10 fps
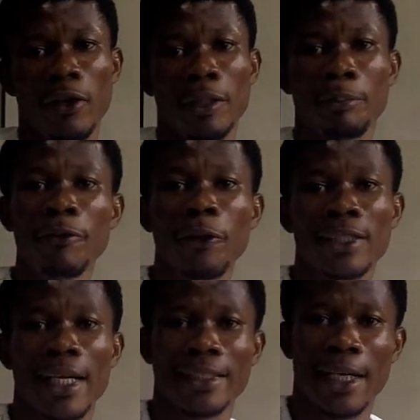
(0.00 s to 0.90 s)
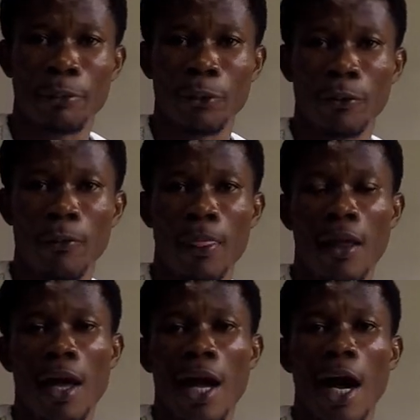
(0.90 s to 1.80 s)
previous example,
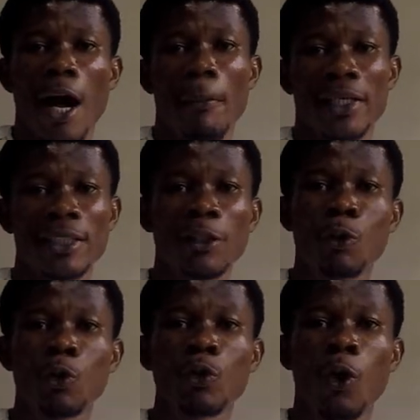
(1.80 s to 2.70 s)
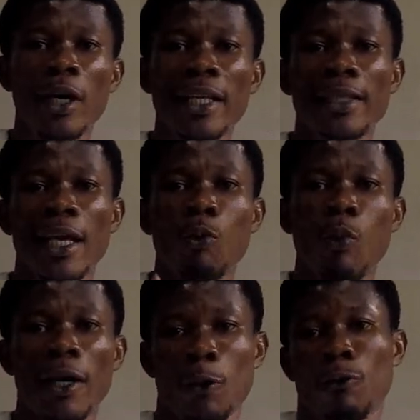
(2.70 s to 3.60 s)
our machine could only take
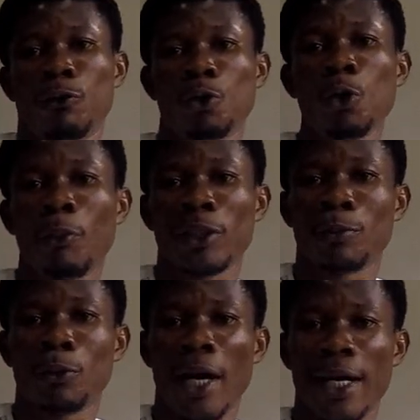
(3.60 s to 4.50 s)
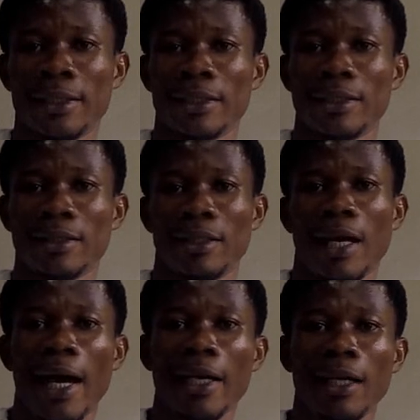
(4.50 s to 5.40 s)
one of two possible actions,
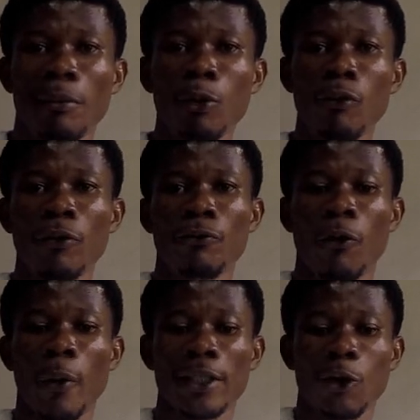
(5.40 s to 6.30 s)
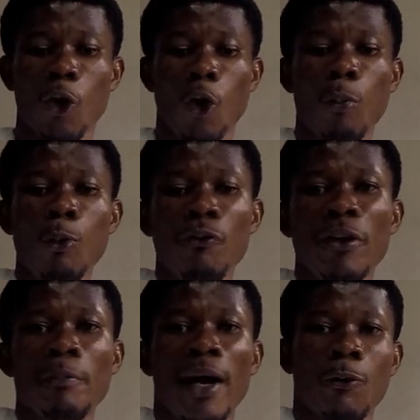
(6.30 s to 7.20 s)
either moving forward or
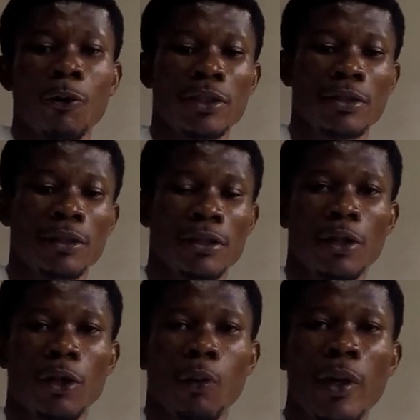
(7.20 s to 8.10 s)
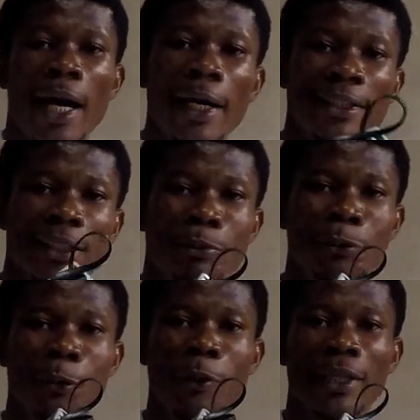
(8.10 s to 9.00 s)
moving backwards. We had a simple
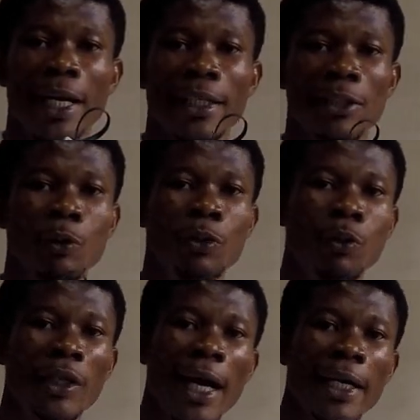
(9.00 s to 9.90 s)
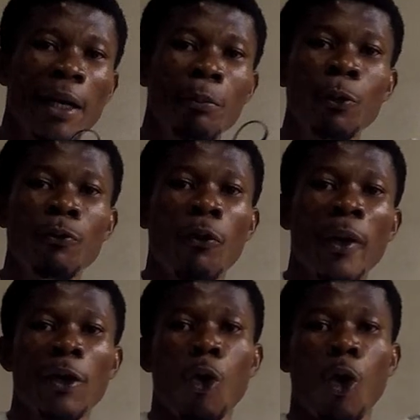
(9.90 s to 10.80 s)
robot like this which would either move
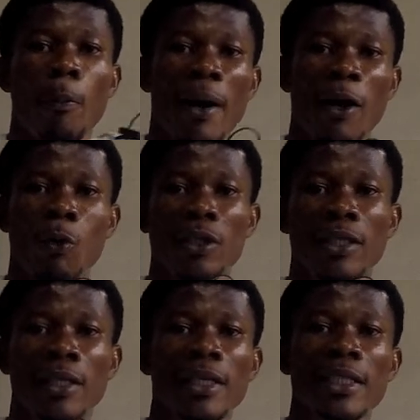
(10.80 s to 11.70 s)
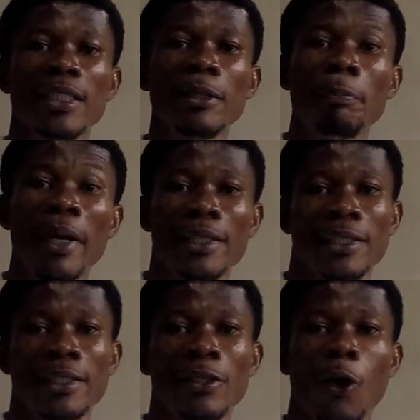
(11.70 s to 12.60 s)
forward or backwards
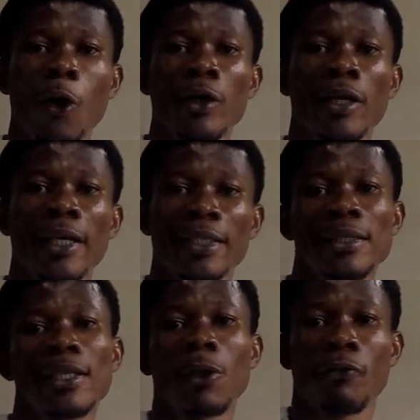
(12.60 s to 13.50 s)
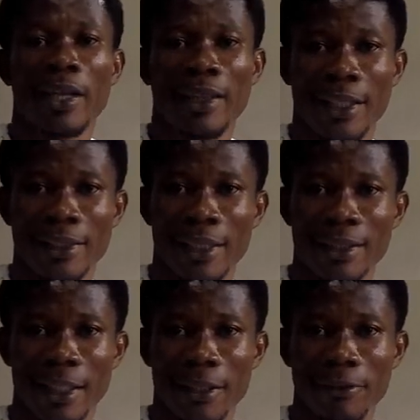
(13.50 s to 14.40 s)
depending on the state of a touch sensor.